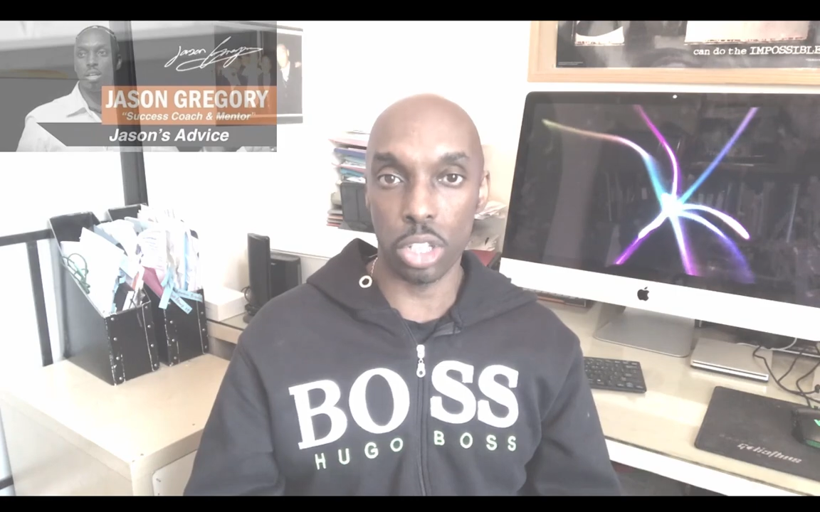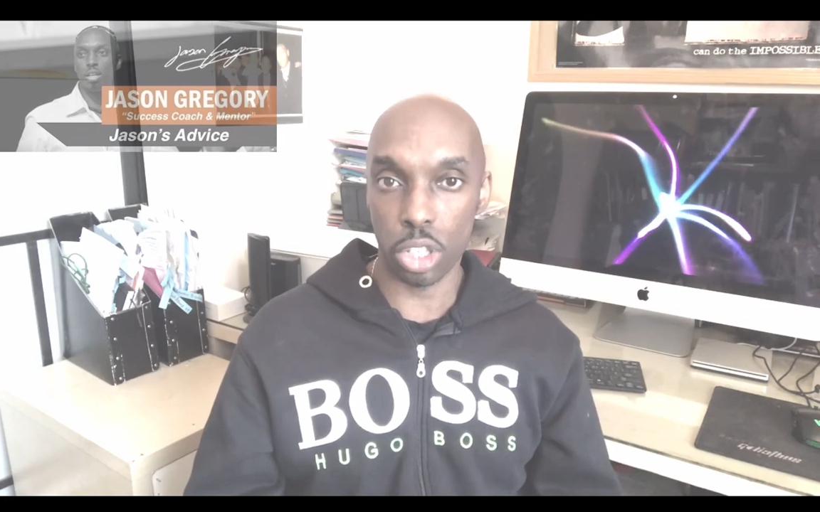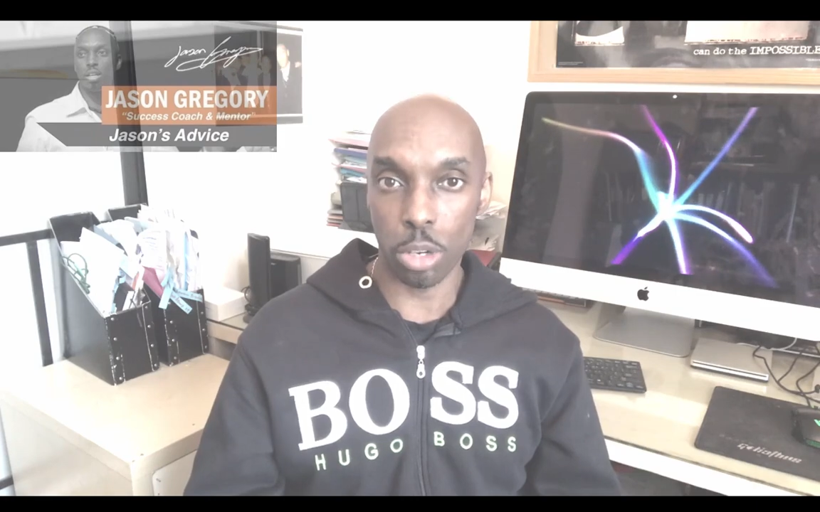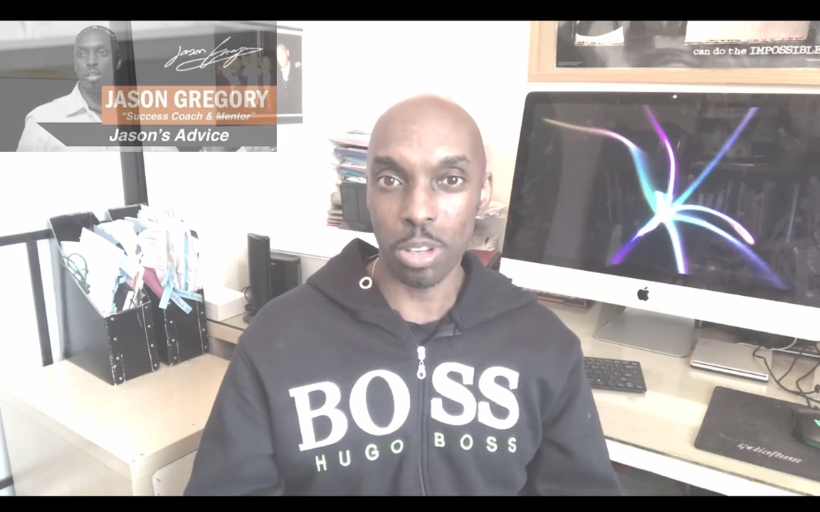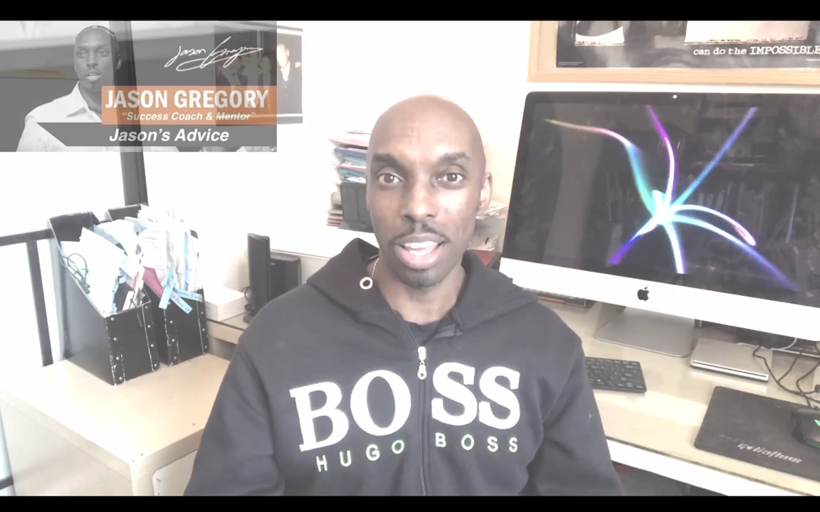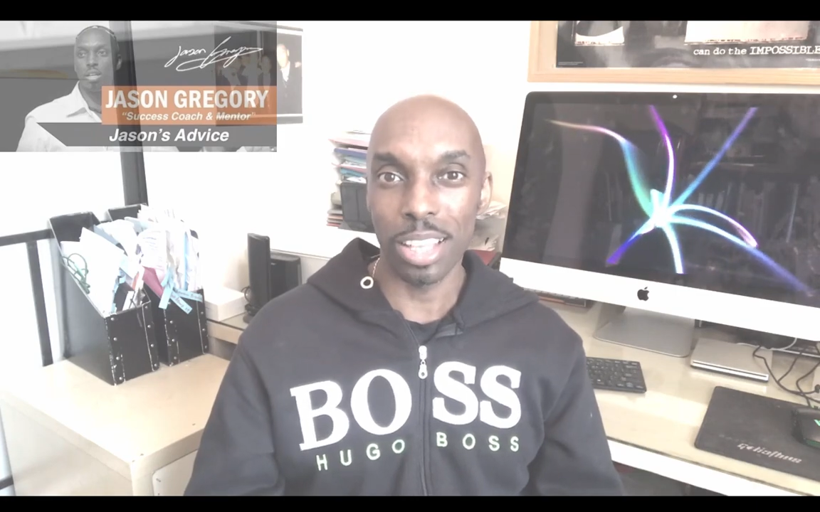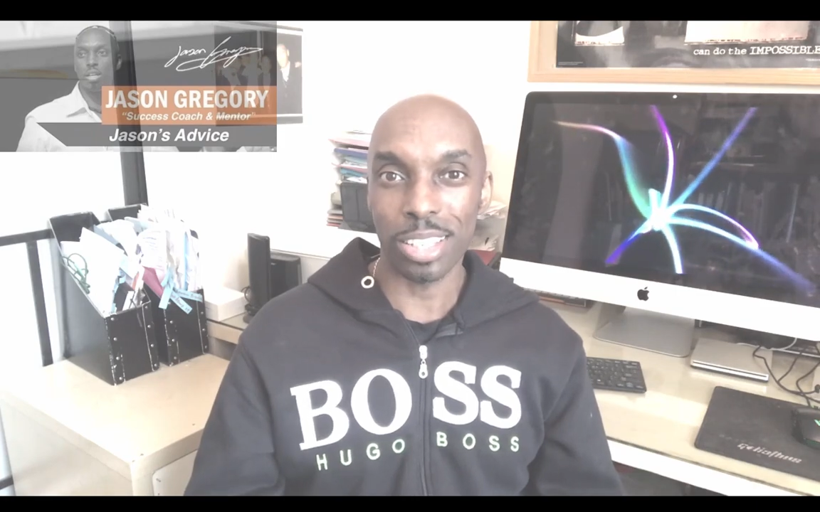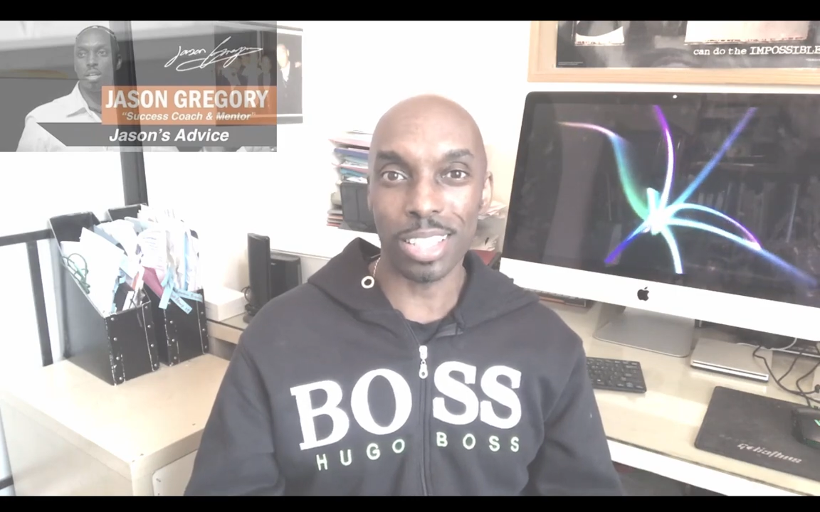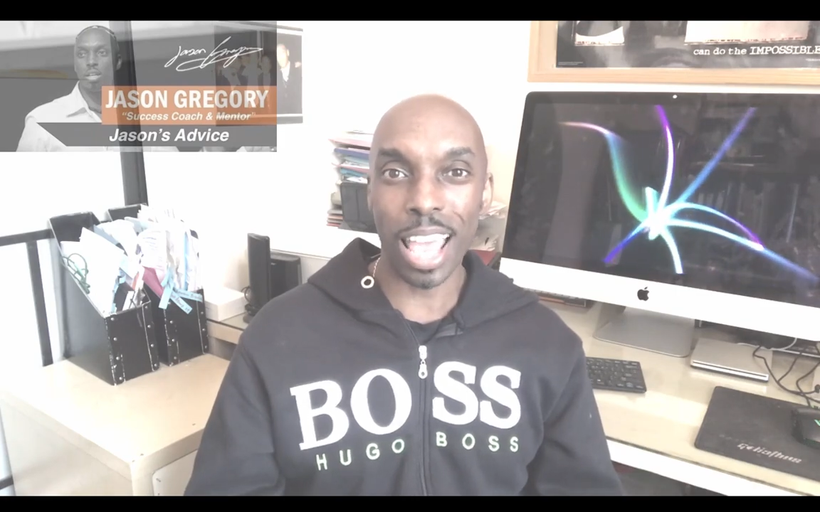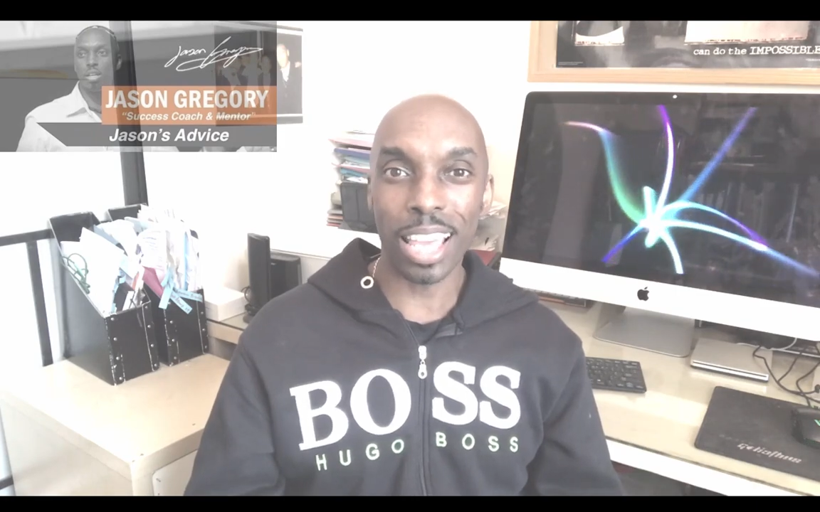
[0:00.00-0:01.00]
to do.
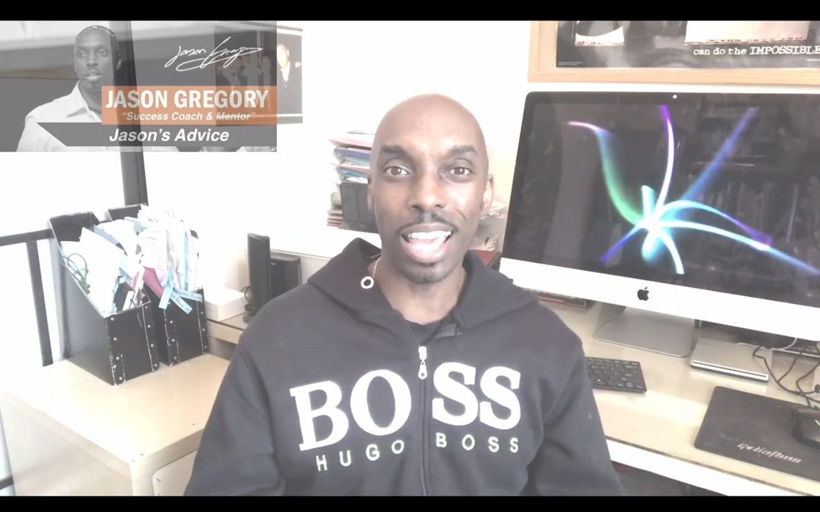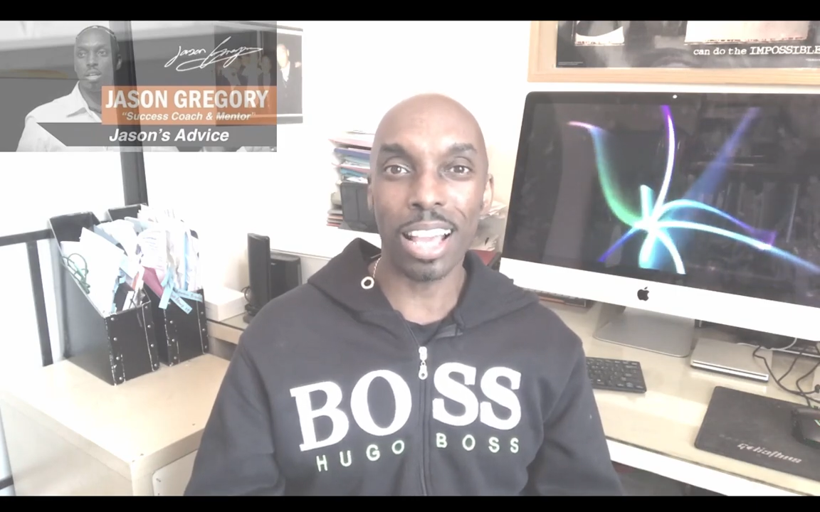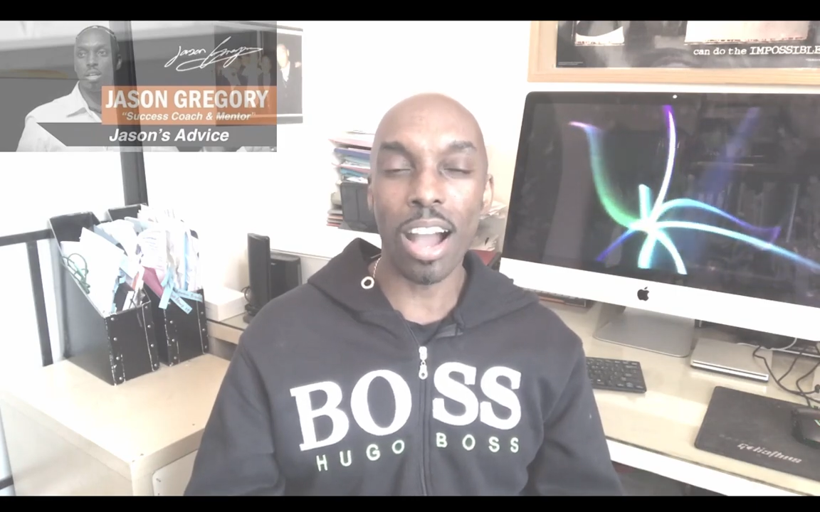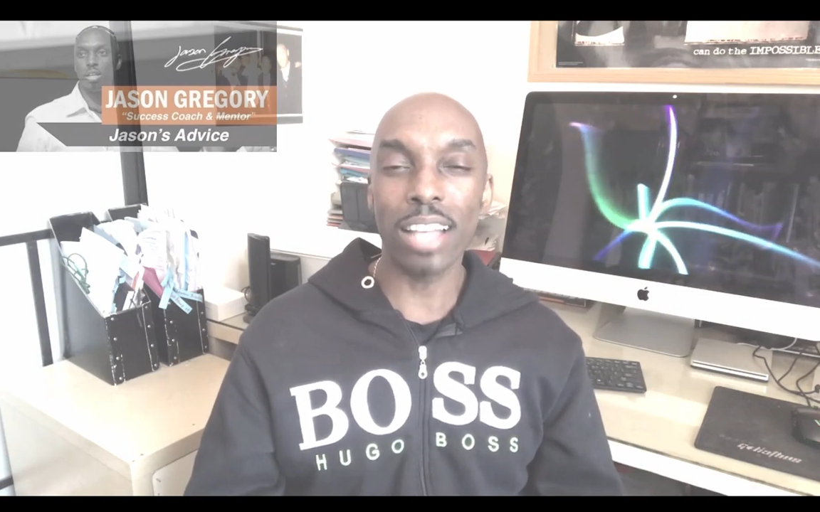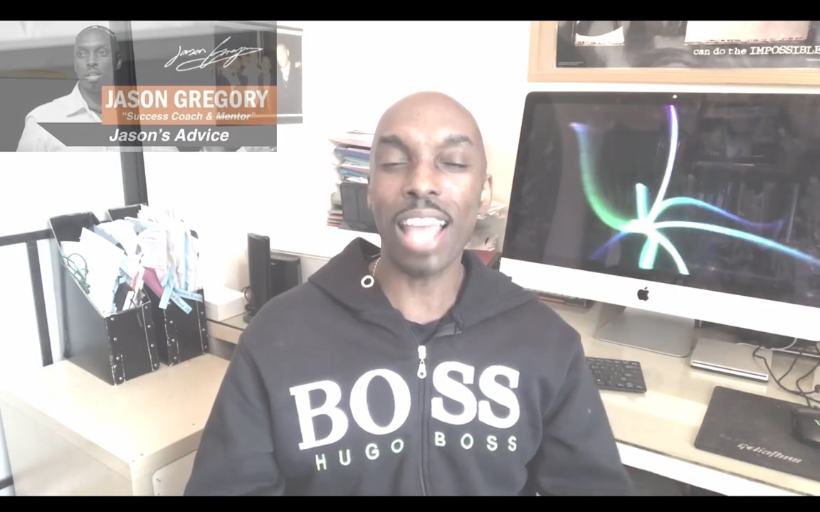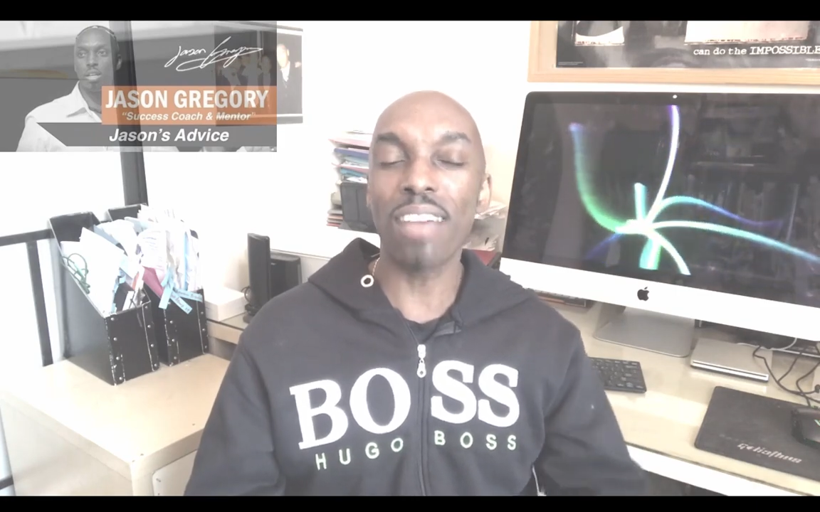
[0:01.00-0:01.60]
So take care, guys.